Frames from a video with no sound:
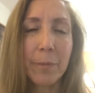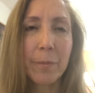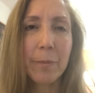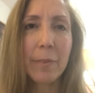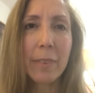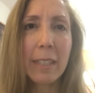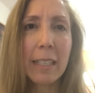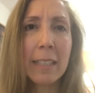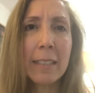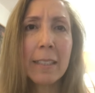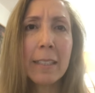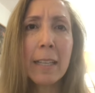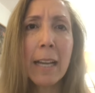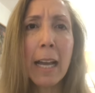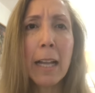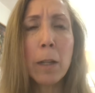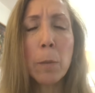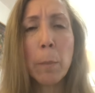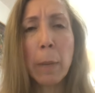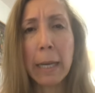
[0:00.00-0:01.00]
denial
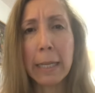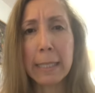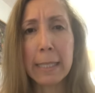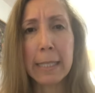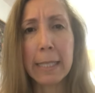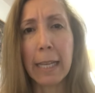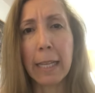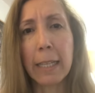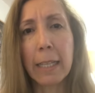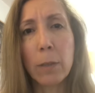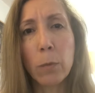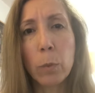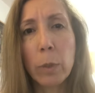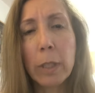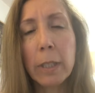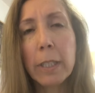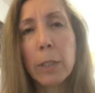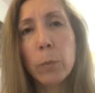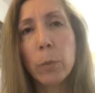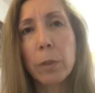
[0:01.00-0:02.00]
mindset, it really
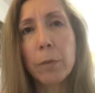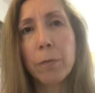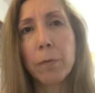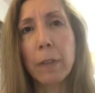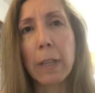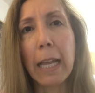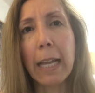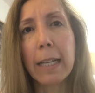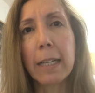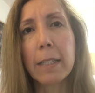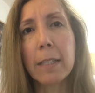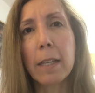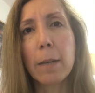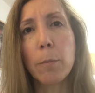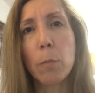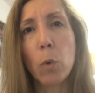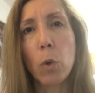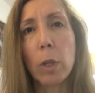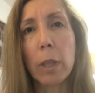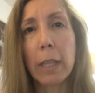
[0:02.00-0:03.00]
reflects a
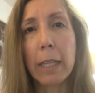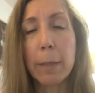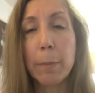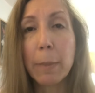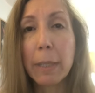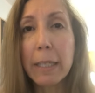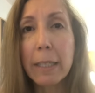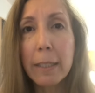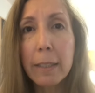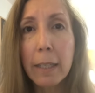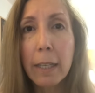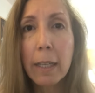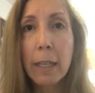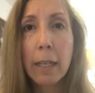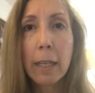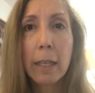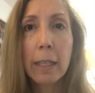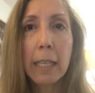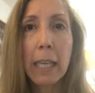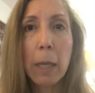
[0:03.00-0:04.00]
more limited
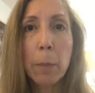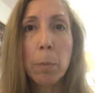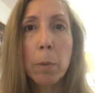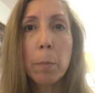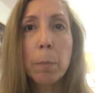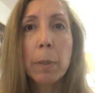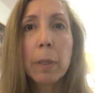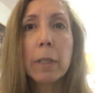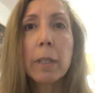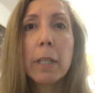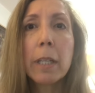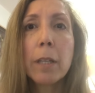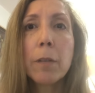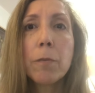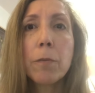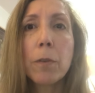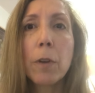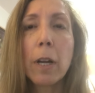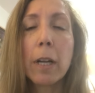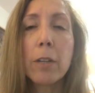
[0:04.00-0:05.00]
capability
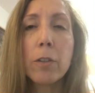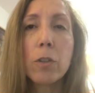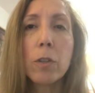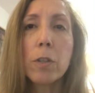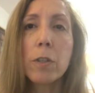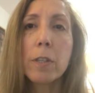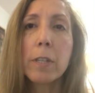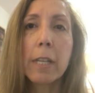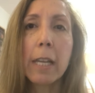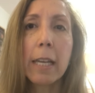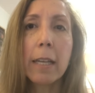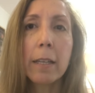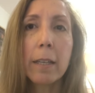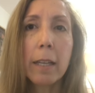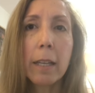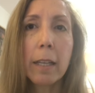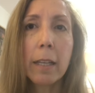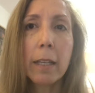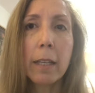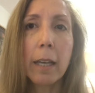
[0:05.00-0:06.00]
for
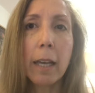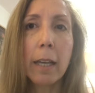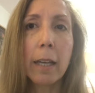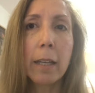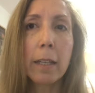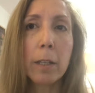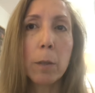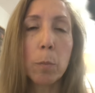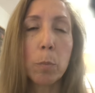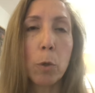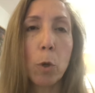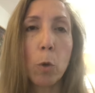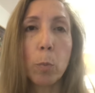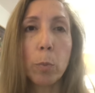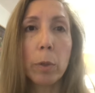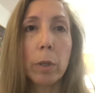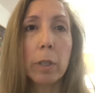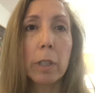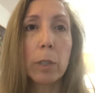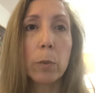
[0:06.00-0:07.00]
understanding and
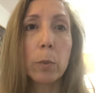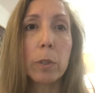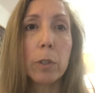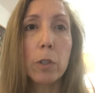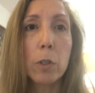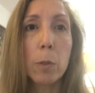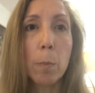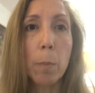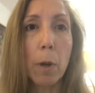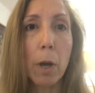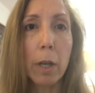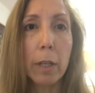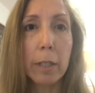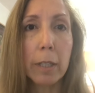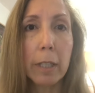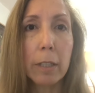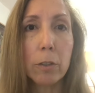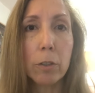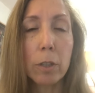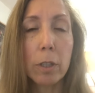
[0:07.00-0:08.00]
appropriately responding
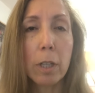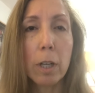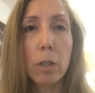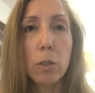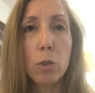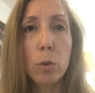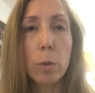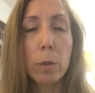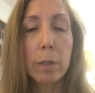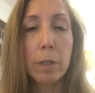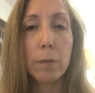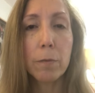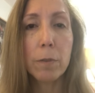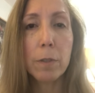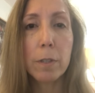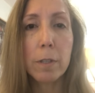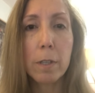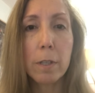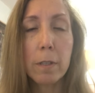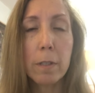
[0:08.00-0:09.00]
to cultural
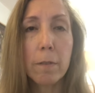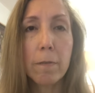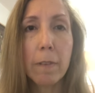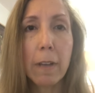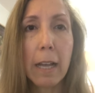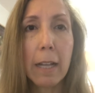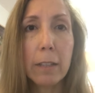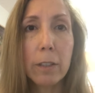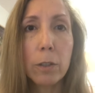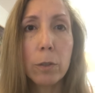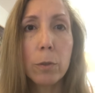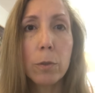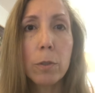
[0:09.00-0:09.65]
differences and values,